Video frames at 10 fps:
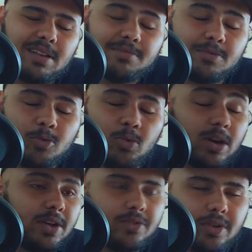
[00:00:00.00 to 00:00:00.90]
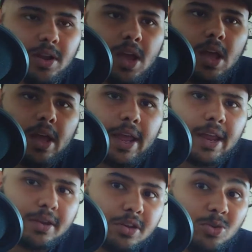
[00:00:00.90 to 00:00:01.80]
Whatever.
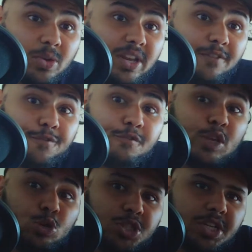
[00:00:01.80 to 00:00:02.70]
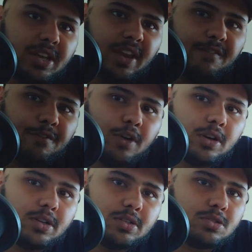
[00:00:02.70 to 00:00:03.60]
And you need fusion
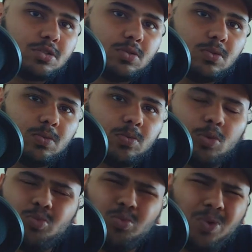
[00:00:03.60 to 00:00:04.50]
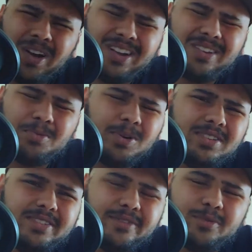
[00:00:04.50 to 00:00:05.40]
inverters to what is it?